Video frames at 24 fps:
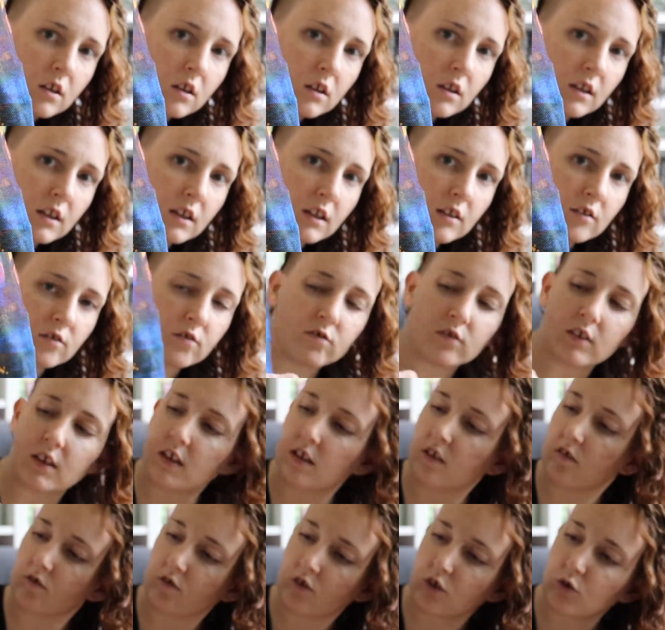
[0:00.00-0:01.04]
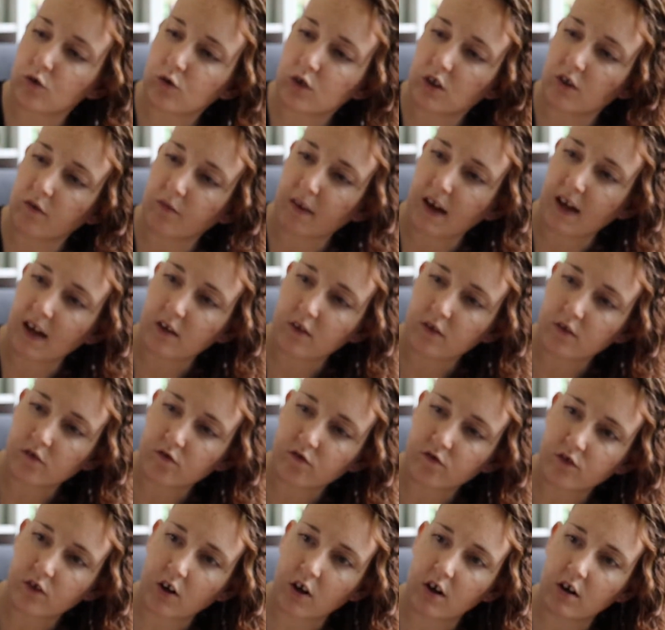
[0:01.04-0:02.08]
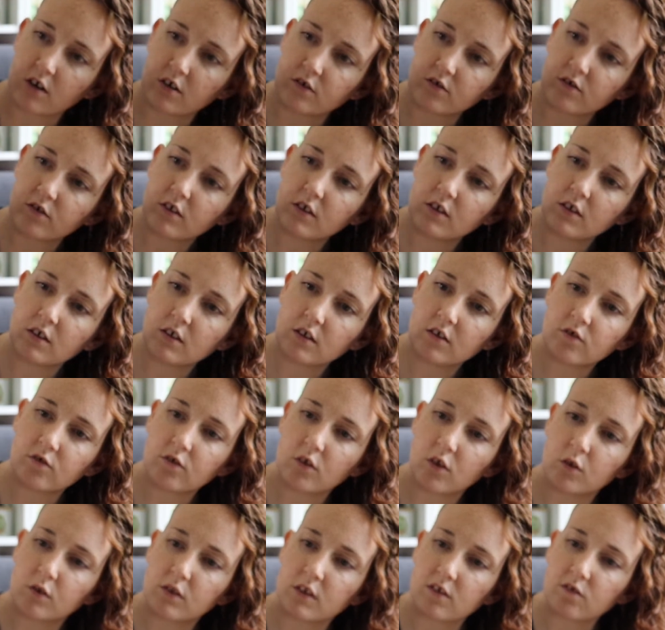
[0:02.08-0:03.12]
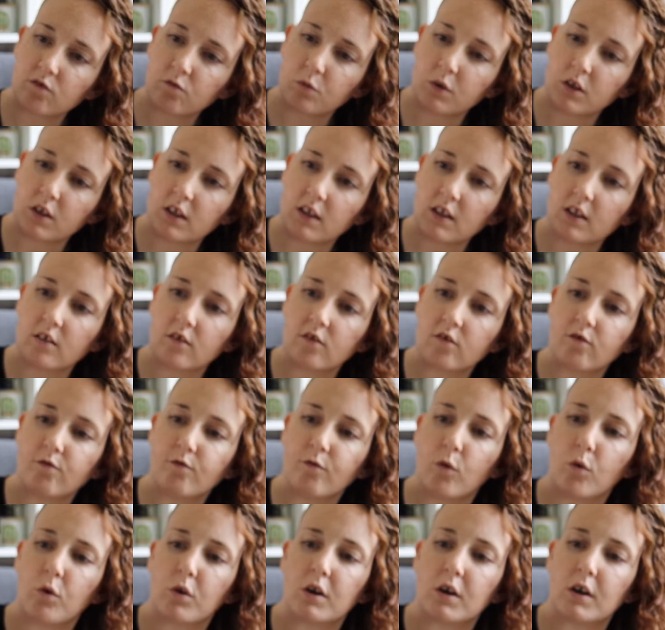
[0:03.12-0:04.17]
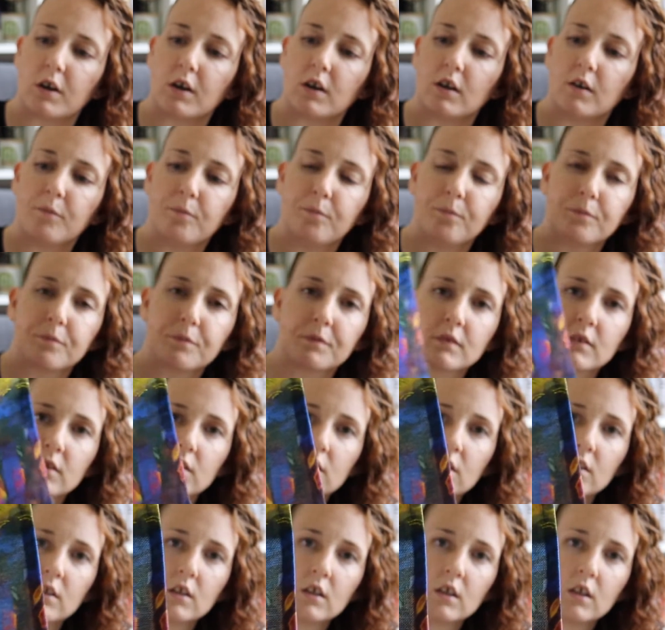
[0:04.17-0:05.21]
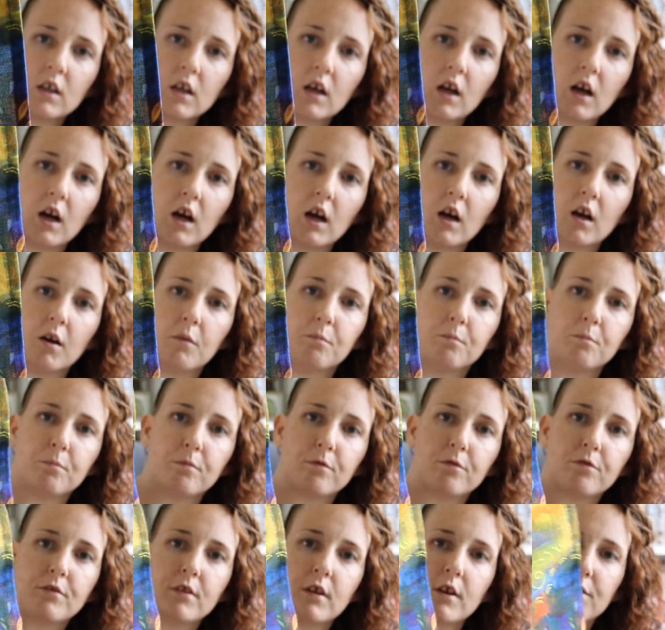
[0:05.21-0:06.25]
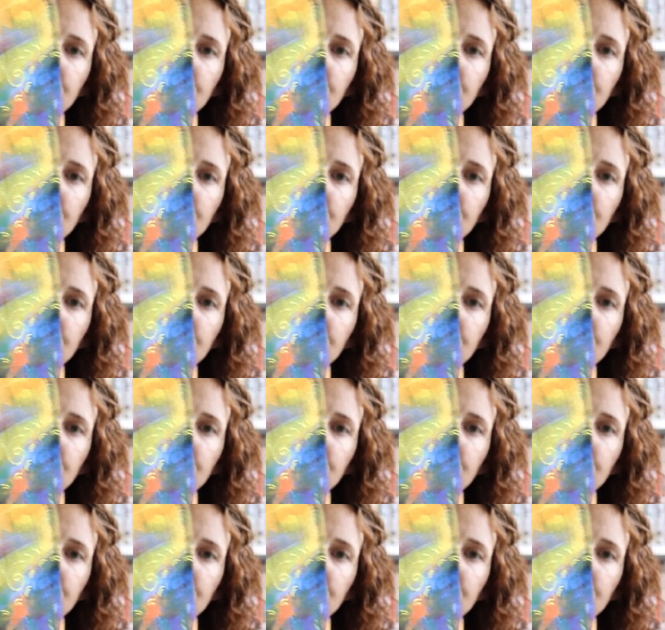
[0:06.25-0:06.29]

And it says, you could rattle the stars. So this one is for the